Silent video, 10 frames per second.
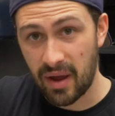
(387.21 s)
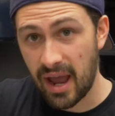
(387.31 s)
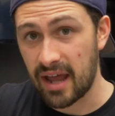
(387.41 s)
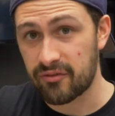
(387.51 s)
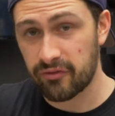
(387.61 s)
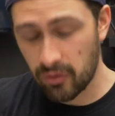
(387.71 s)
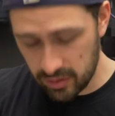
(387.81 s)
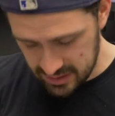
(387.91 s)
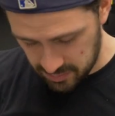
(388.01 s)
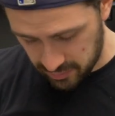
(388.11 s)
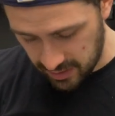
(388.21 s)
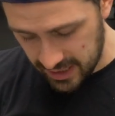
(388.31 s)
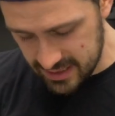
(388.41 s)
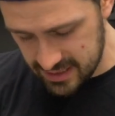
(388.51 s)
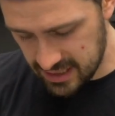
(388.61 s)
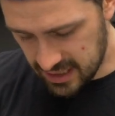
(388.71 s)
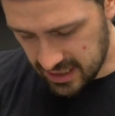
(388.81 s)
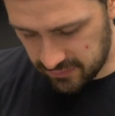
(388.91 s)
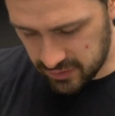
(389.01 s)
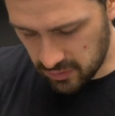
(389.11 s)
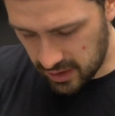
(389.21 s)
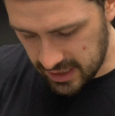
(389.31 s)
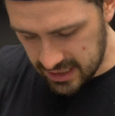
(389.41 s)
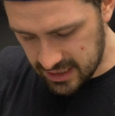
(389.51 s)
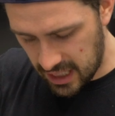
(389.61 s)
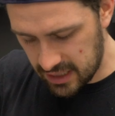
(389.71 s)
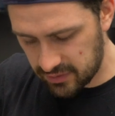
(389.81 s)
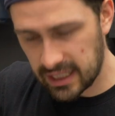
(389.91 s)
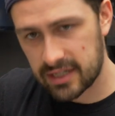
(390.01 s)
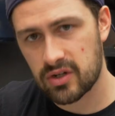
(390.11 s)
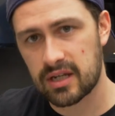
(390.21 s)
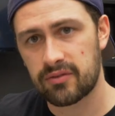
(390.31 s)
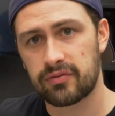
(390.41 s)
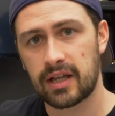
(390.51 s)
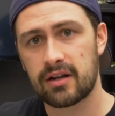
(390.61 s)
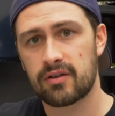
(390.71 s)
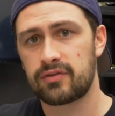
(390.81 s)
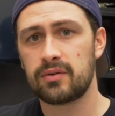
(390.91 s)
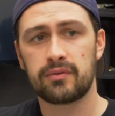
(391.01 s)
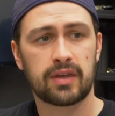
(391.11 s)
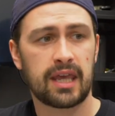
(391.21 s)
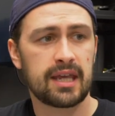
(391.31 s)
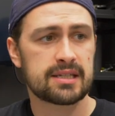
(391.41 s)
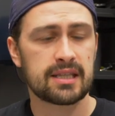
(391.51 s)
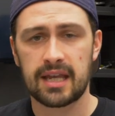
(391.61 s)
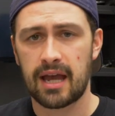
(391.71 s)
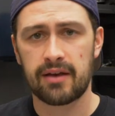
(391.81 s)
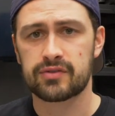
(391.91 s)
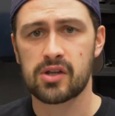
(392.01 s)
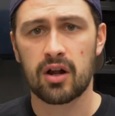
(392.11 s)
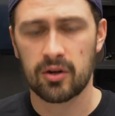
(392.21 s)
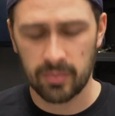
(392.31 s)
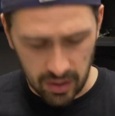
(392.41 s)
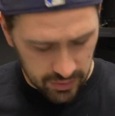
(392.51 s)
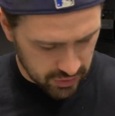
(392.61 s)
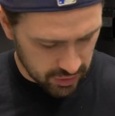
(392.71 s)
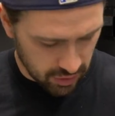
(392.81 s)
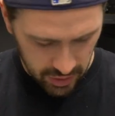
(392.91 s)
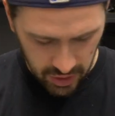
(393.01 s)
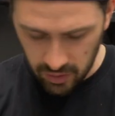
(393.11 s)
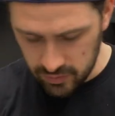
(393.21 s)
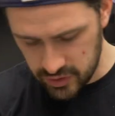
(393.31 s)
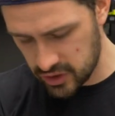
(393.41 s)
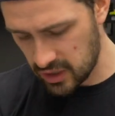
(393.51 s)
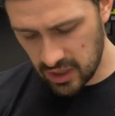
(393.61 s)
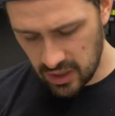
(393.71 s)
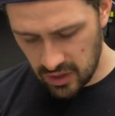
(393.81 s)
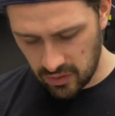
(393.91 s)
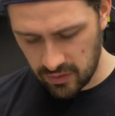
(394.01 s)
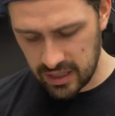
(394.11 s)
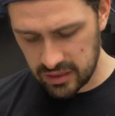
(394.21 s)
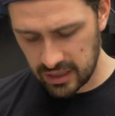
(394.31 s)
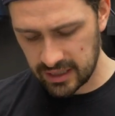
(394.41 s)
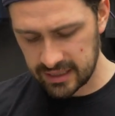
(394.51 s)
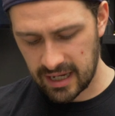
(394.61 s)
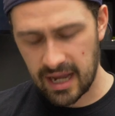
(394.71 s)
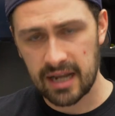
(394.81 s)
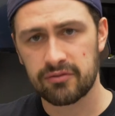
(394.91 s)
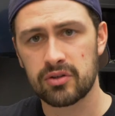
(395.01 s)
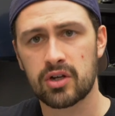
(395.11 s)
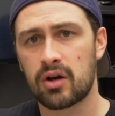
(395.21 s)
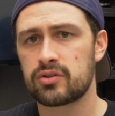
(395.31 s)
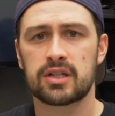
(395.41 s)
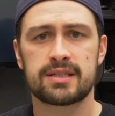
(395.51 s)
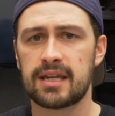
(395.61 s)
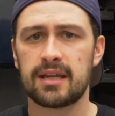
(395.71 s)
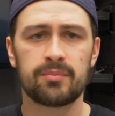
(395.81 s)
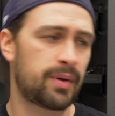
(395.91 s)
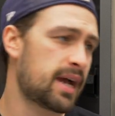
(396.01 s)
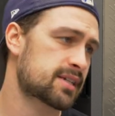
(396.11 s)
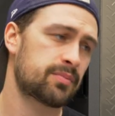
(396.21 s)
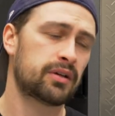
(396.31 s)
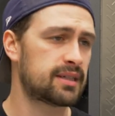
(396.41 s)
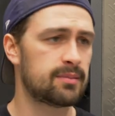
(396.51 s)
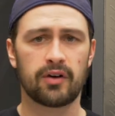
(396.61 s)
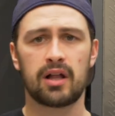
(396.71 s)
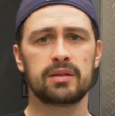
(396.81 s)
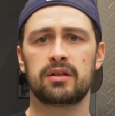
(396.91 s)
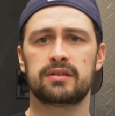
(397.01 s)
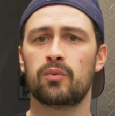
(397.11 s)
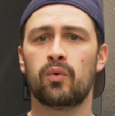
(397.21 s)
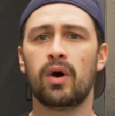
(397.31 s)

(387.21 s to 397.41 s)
bad for its price. If you want any kind of electric inflator, if you have kids and they have soccer balls or you're a coach or anything like that, if you coach a team, basketball team, volleyball team,